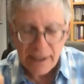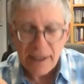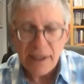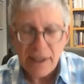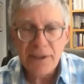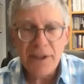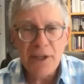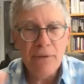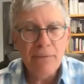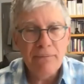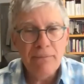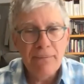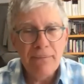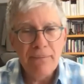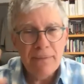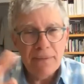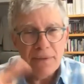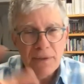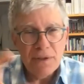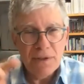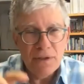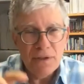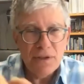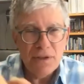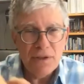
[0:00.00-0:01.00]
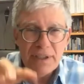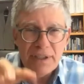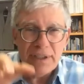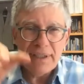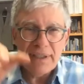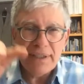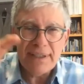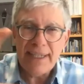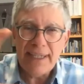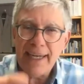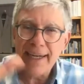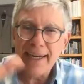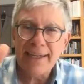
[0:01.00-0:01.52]
The
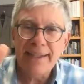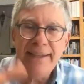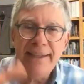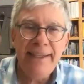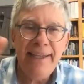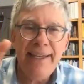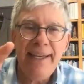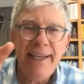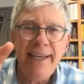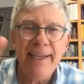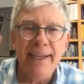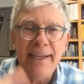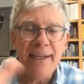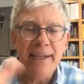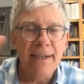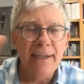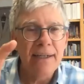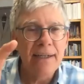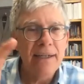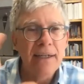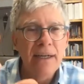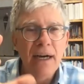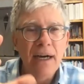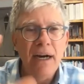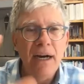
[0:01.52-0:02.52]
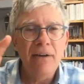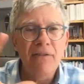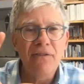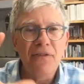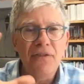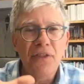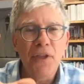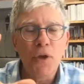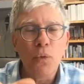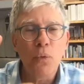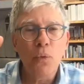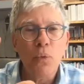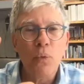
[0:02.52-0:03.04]
technique of
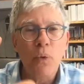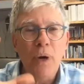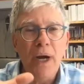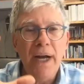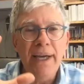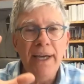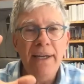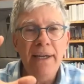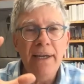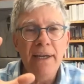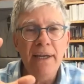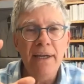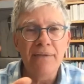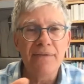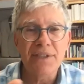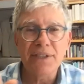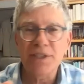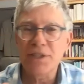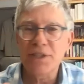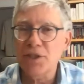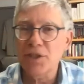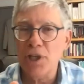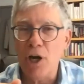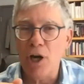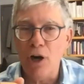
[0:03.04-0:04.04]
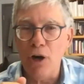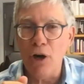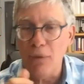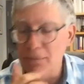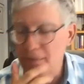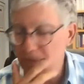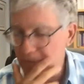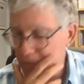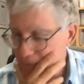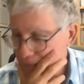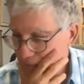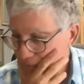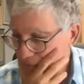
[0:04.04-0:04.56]
the writing of a psalm
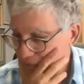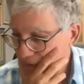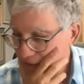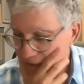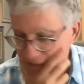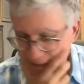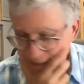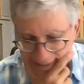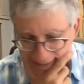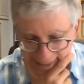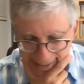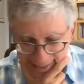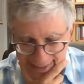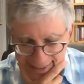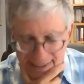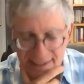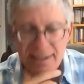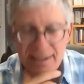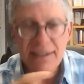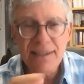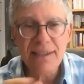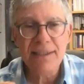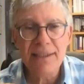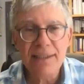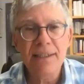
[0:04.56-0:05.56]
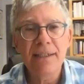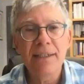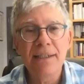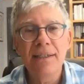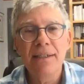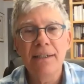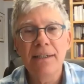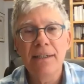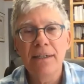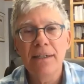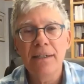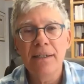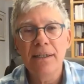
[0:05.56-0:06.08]
is
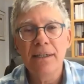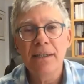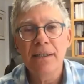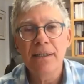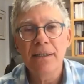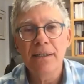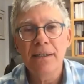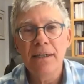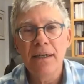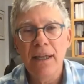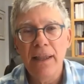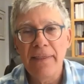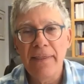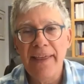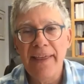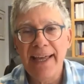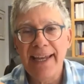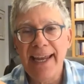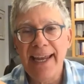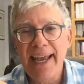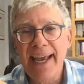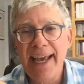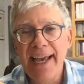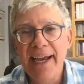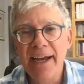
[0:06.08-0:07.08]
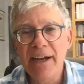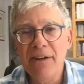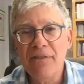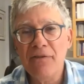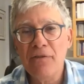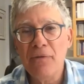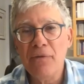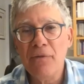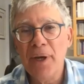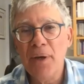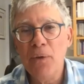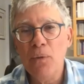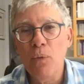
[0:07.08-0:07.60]
that
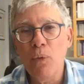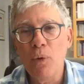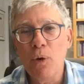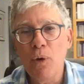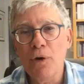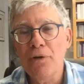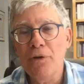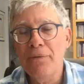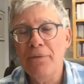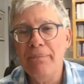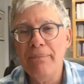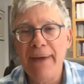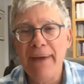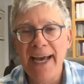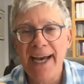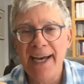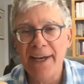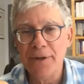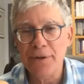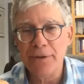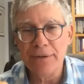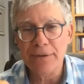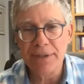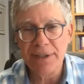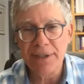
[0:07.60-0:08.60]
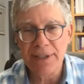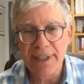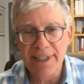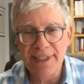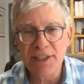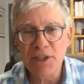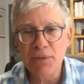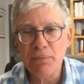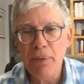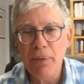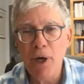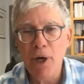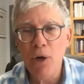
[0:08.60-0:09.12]
every word matters.
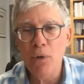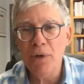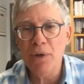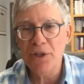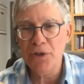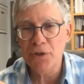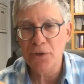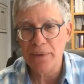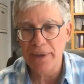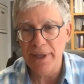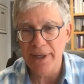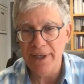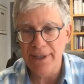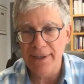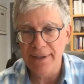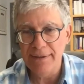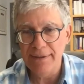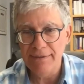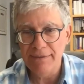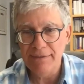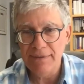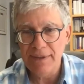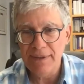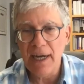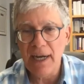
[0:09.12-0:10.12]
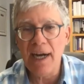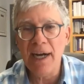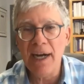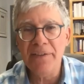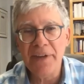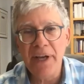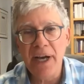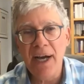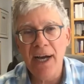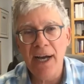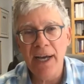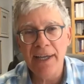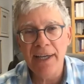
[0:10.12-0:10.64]
It's poetry on the
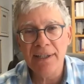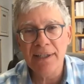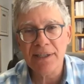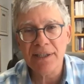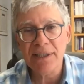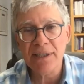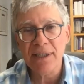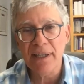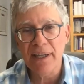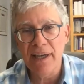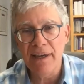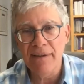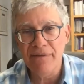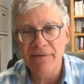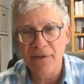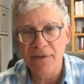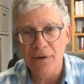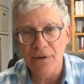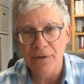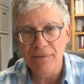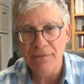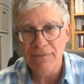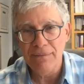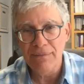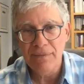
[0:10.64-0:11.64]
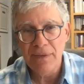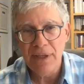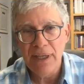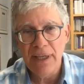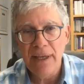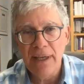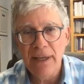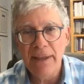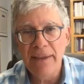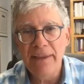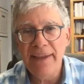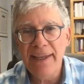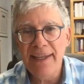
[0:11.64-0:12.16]
highest level.
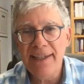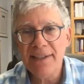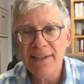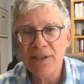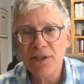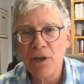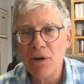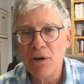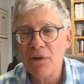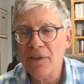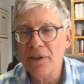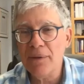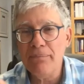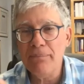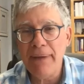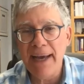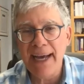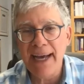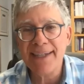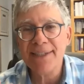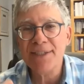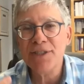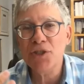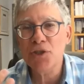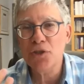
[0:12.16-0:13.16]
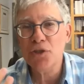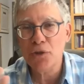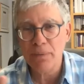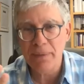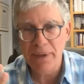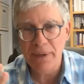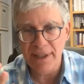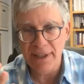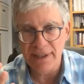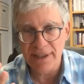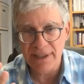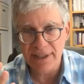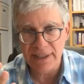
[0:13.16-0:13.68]
These are the
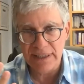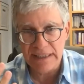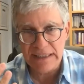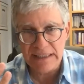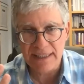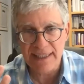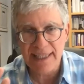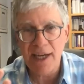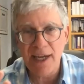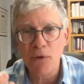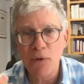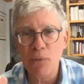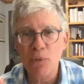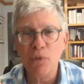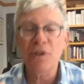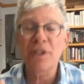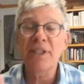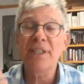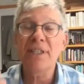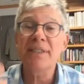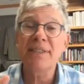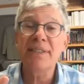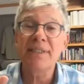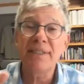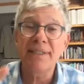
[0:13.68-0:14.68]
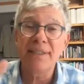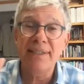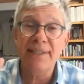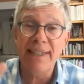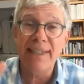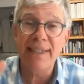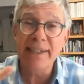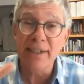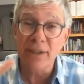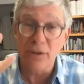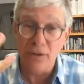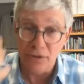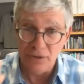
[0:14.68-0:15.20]
masterpieces that were
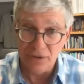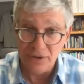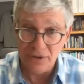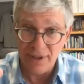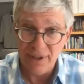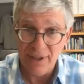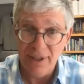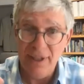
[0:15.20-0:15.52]
distilled